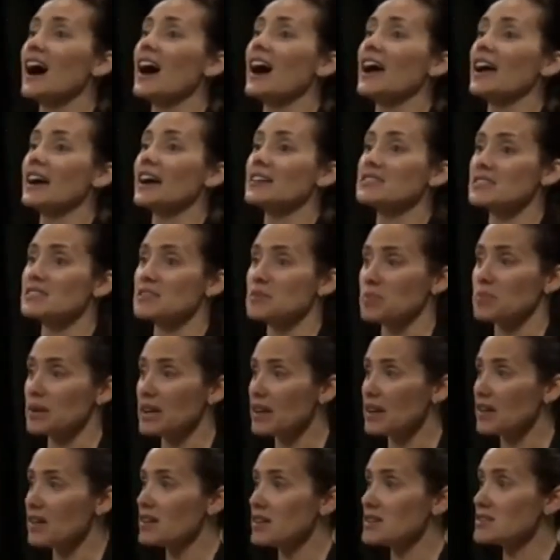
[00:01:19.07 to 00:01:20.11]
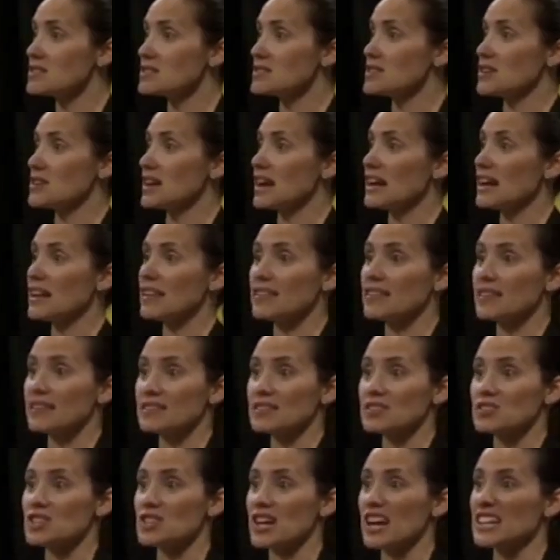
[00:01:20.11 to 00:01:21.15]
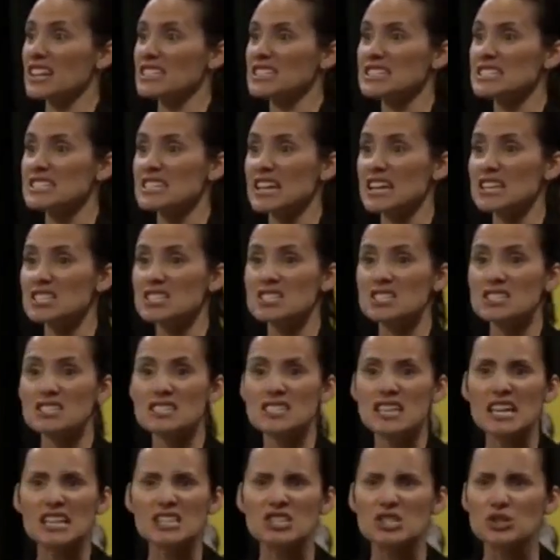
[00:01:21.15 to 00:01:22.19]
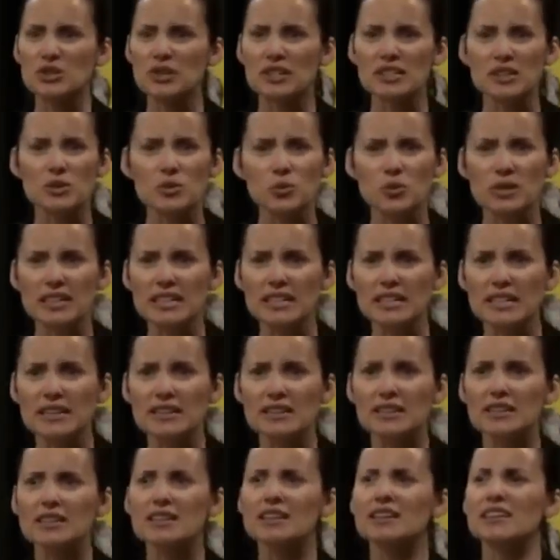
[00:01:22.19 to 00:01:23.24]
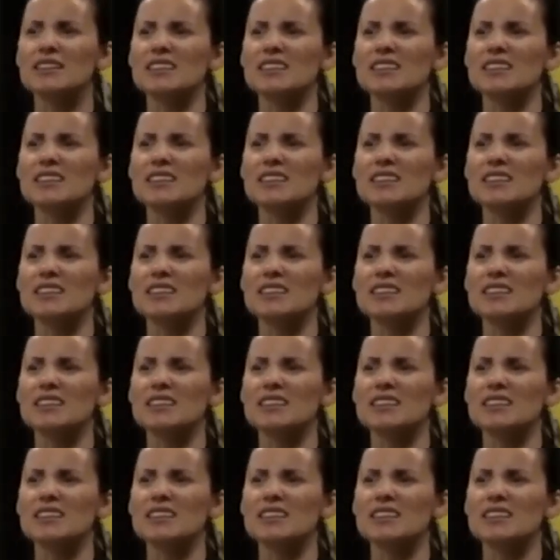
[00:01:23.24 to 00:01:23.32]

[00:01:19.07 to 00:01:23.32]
I ask the parents, is there anything the child said during the week